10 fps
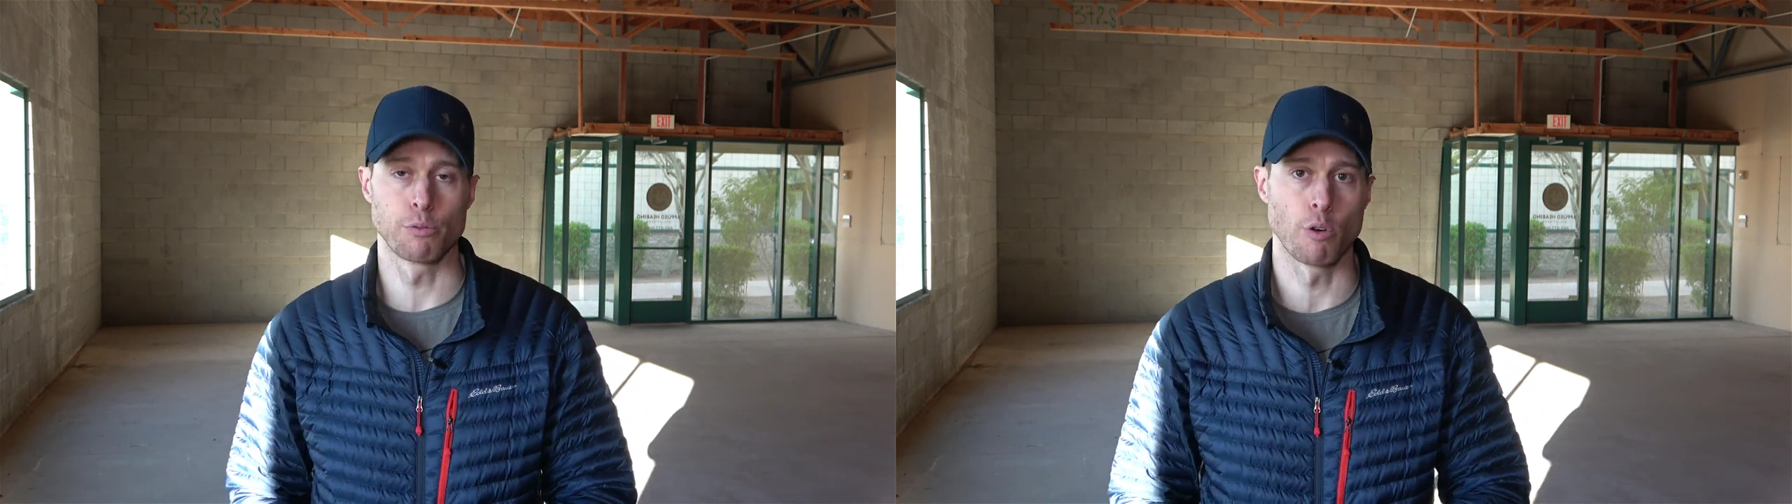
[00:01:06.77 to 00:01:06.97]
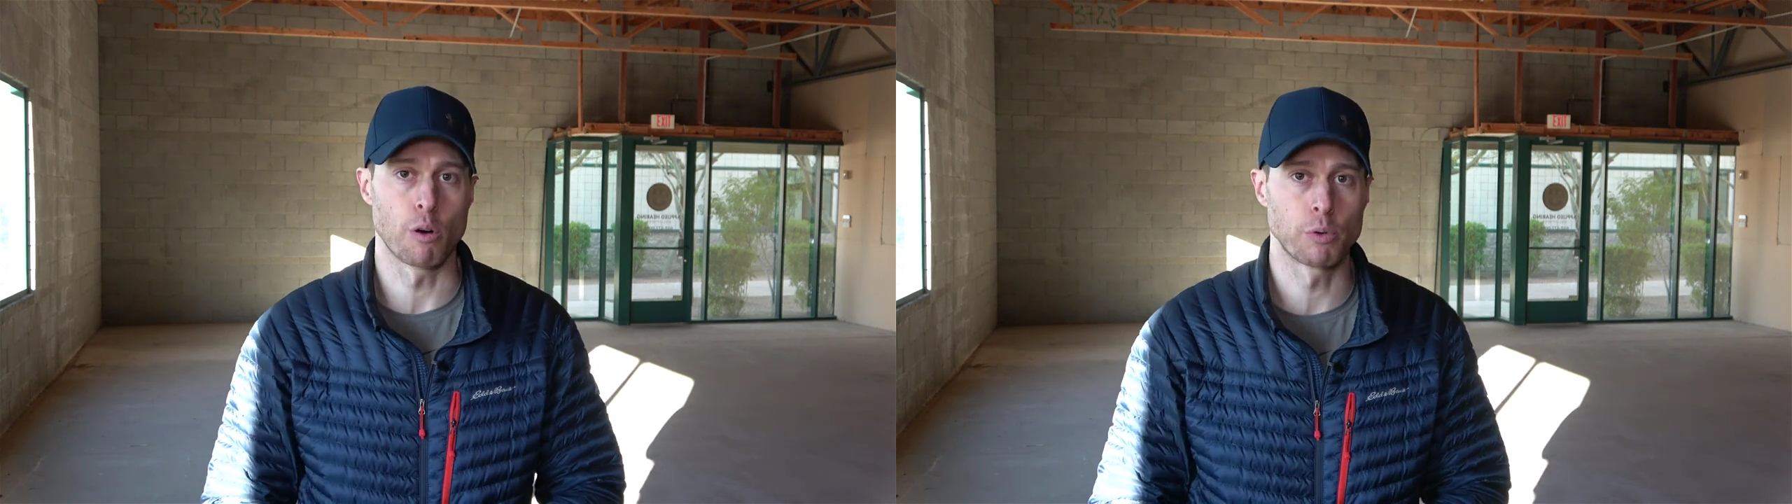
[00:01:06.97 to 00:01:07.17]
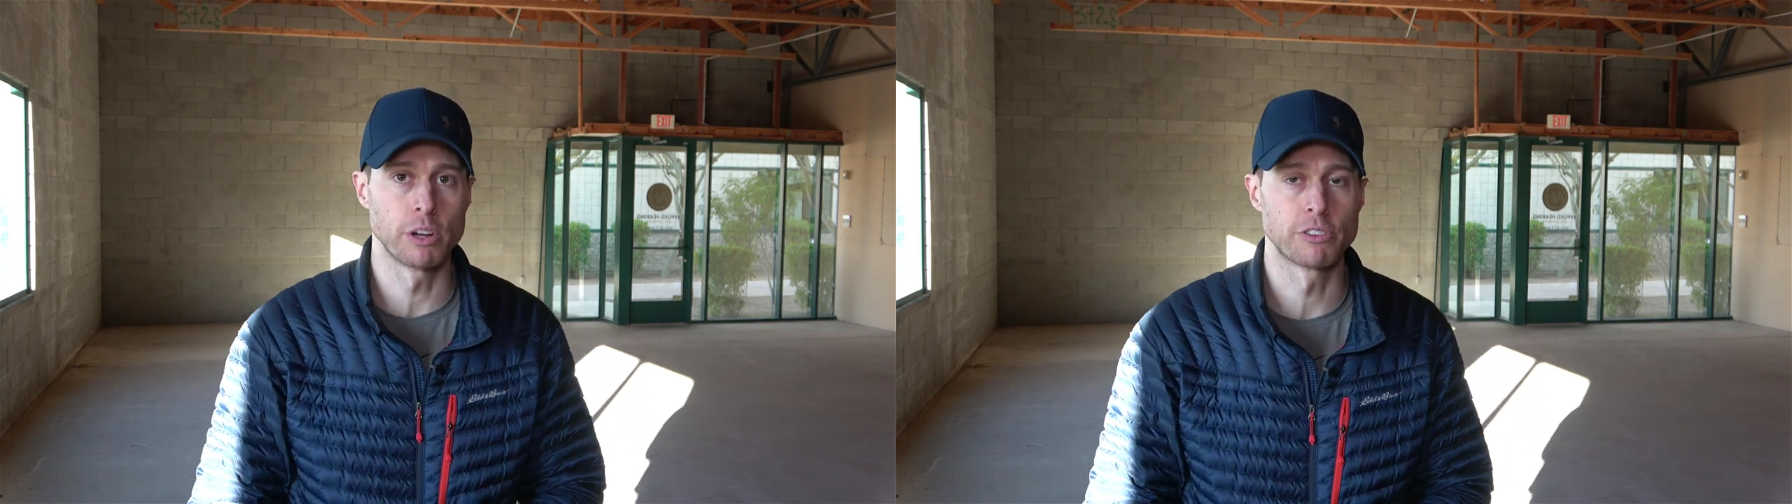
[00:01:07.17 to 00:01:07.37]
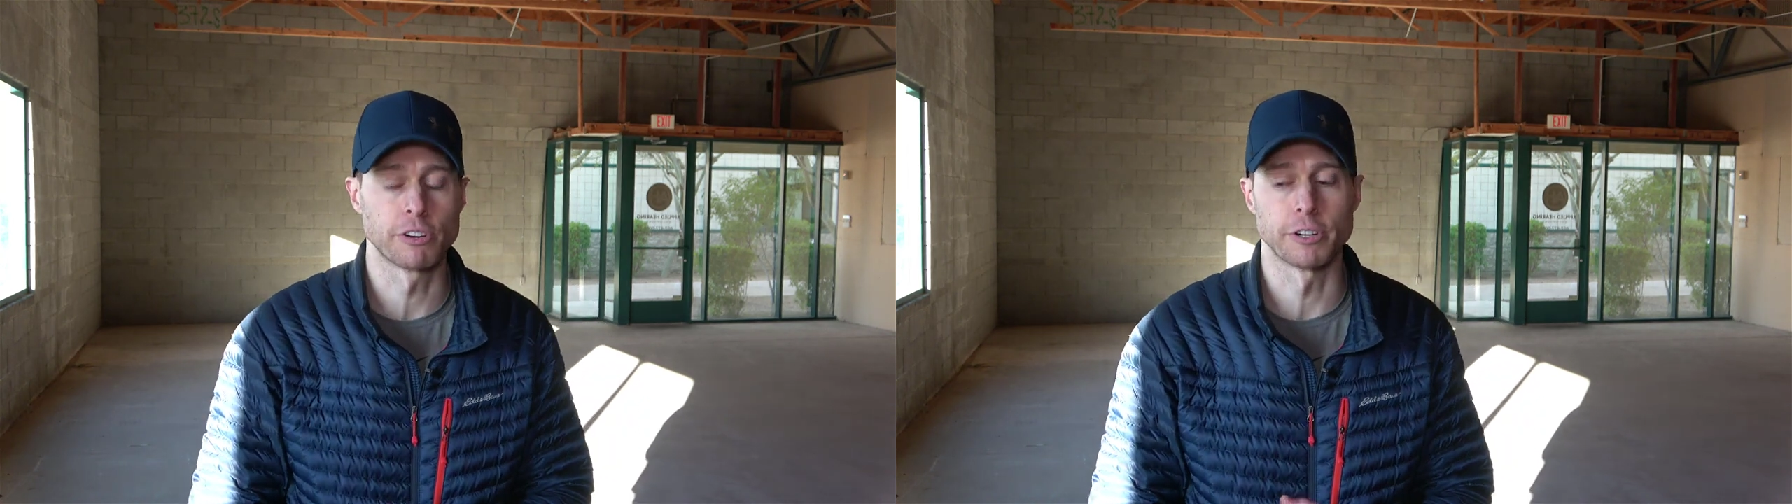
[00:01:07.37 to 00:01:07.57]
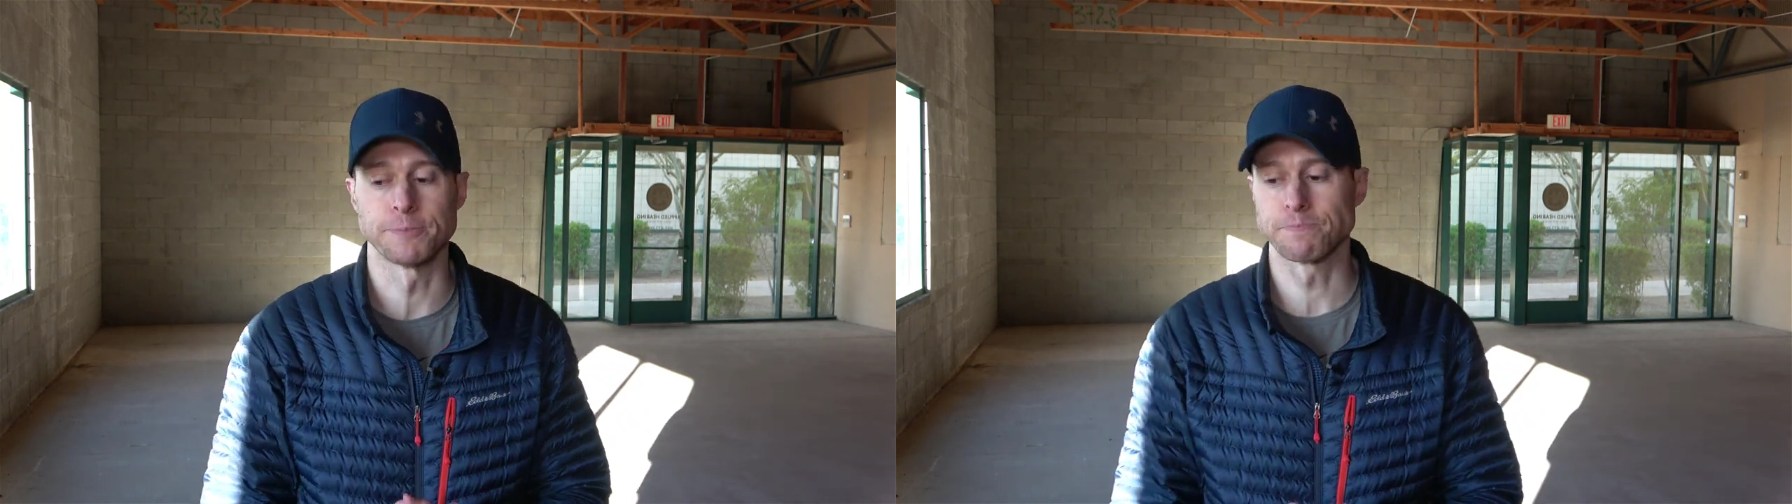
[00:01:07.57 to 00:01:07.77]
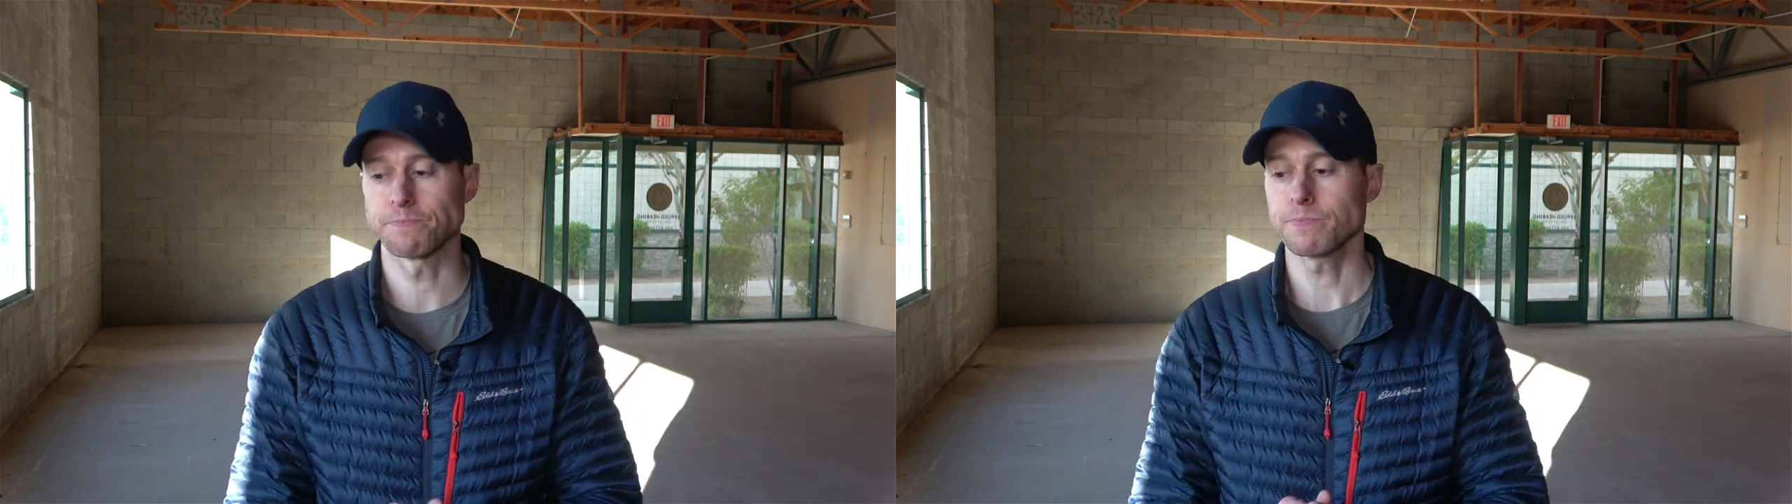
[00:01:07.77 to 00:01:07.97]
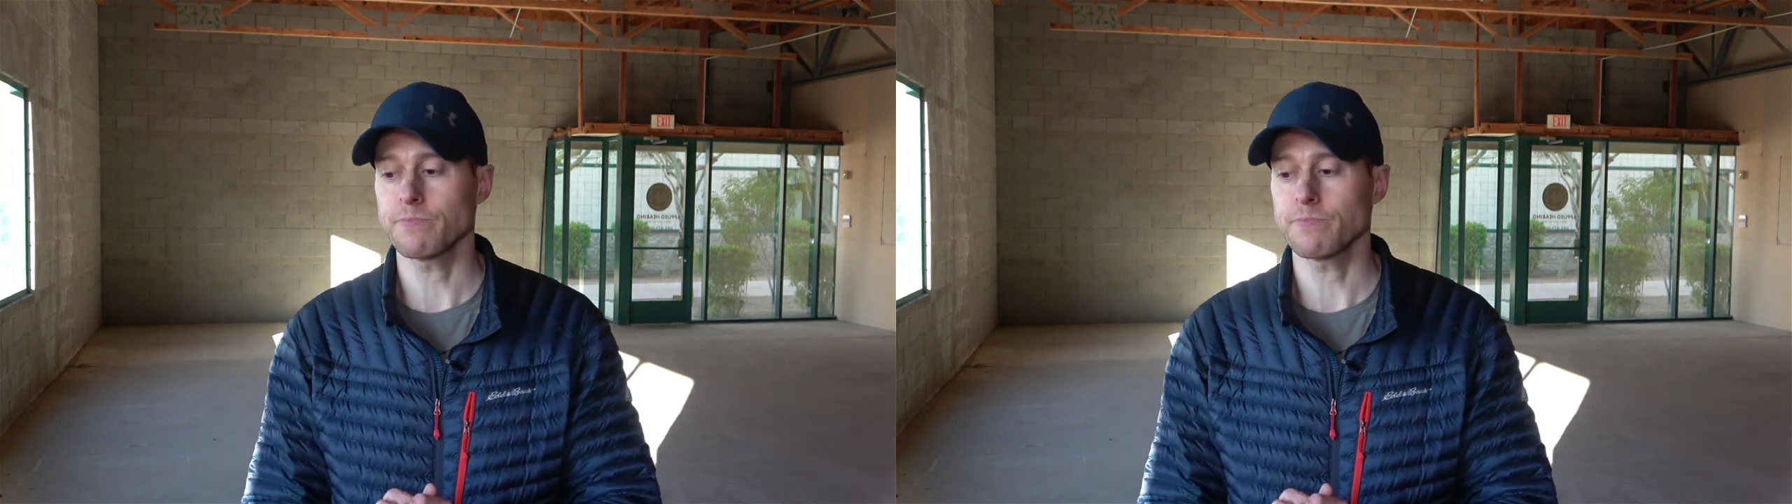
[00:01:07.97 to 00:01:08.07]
through our realtor.